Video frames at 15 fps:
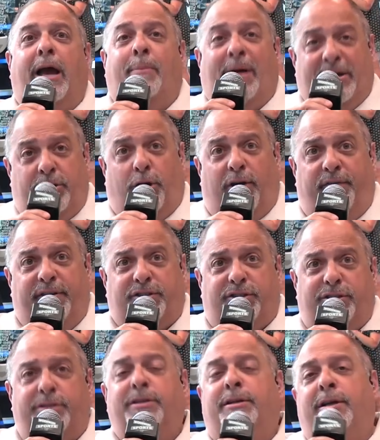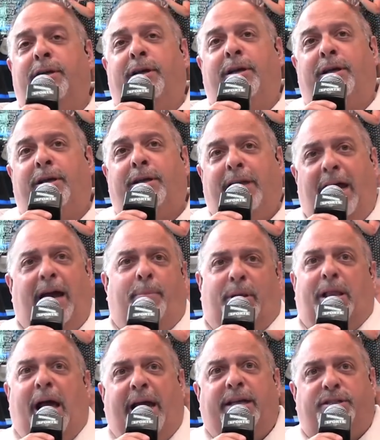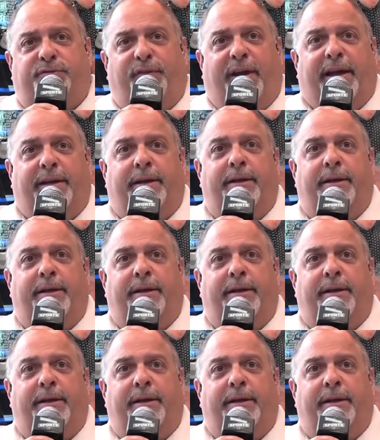Am I nervous? Yeah, I'm a Lions fan.